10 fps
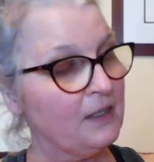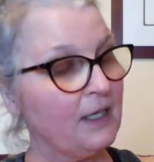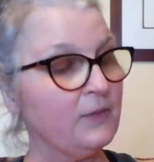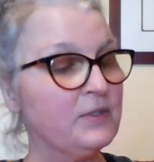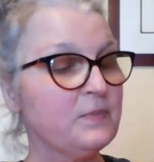
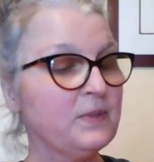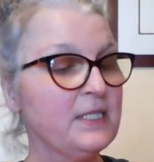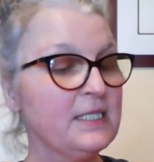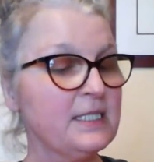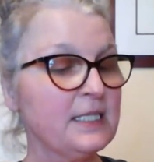I was
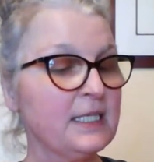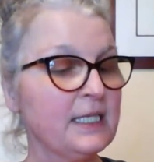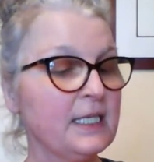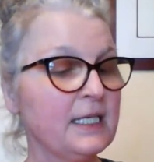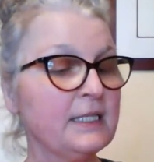pleased that
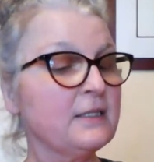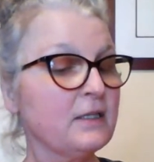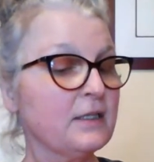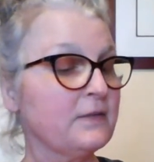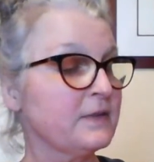I had
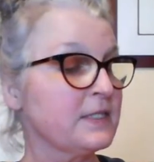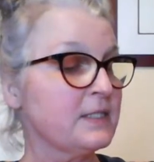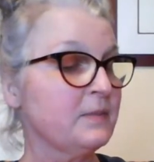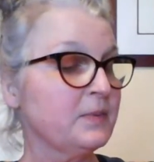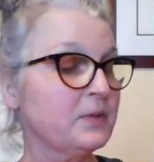thought of a
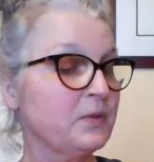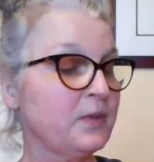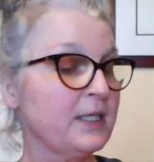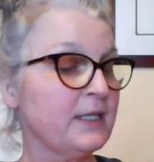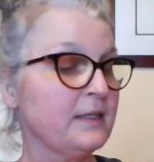simpler
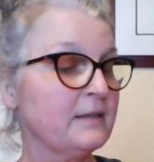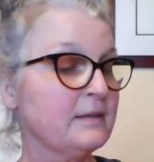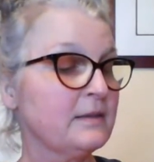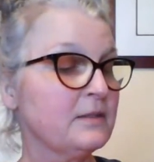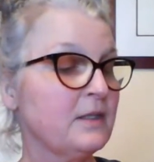way
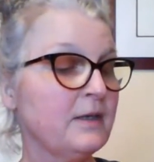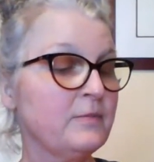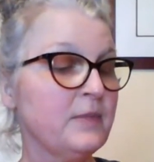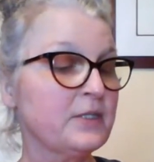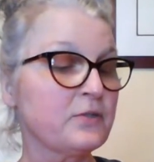of
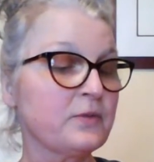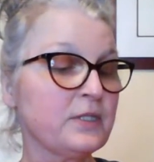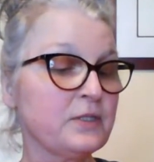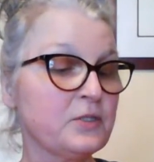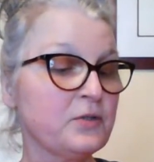
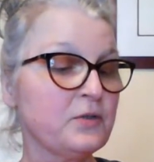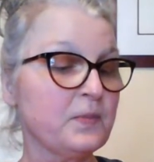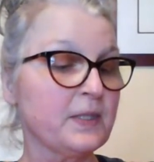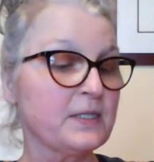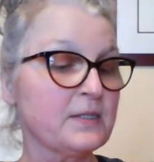measuring the
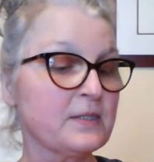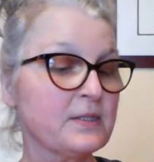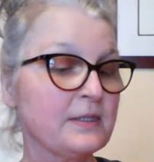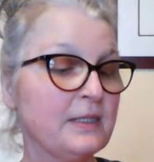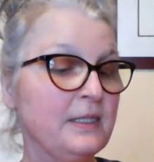
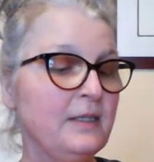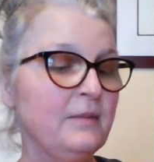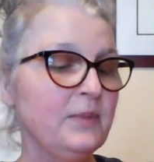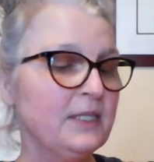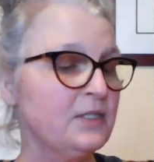toothpaste,
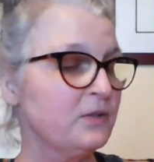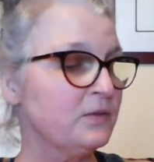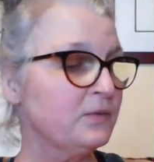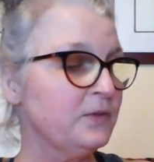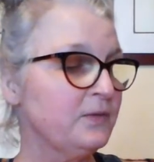but I
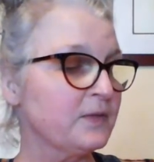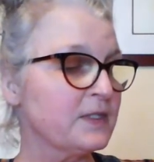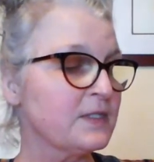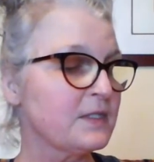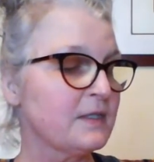told
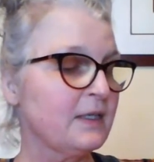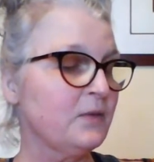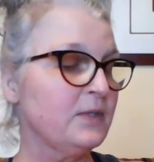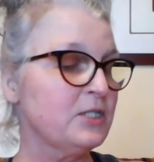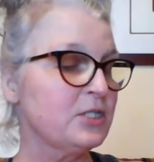Rufus I
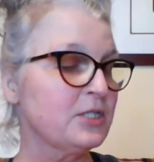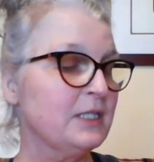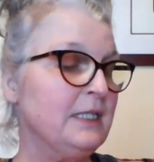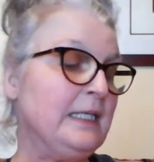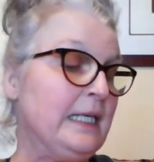wish
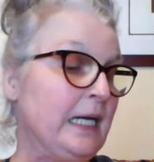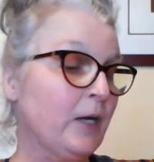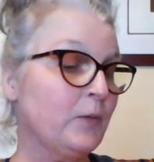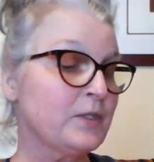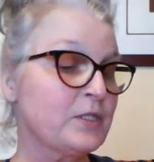
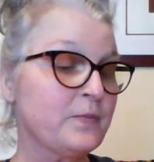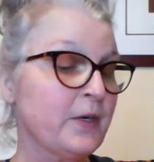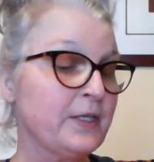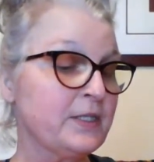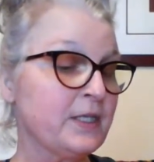I was
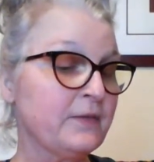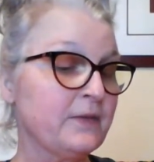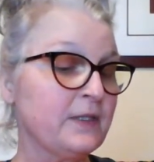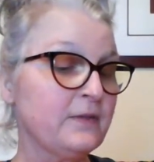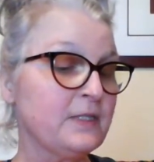smart enough
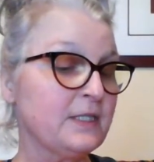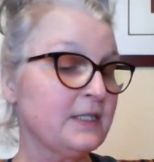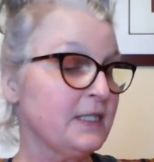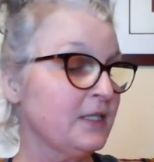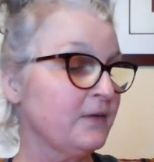even to
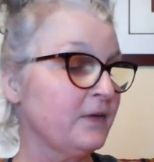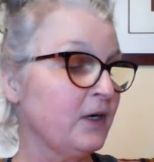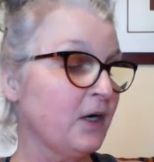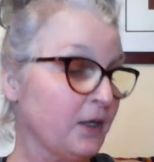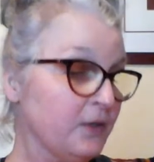think of a
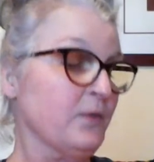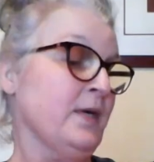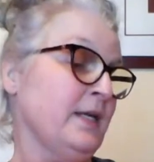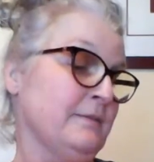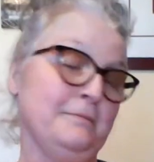hard
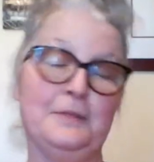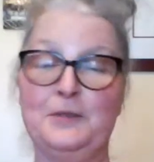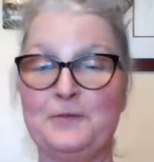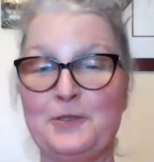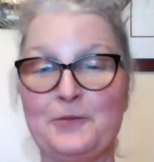way
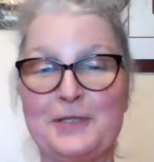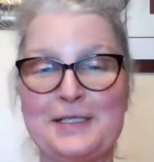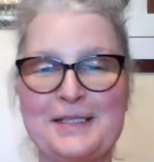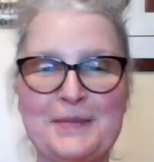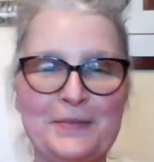of
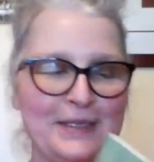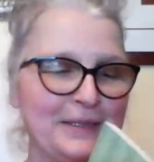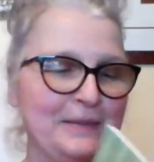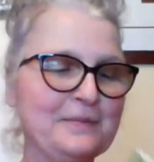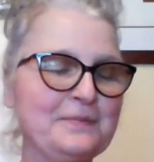doing something.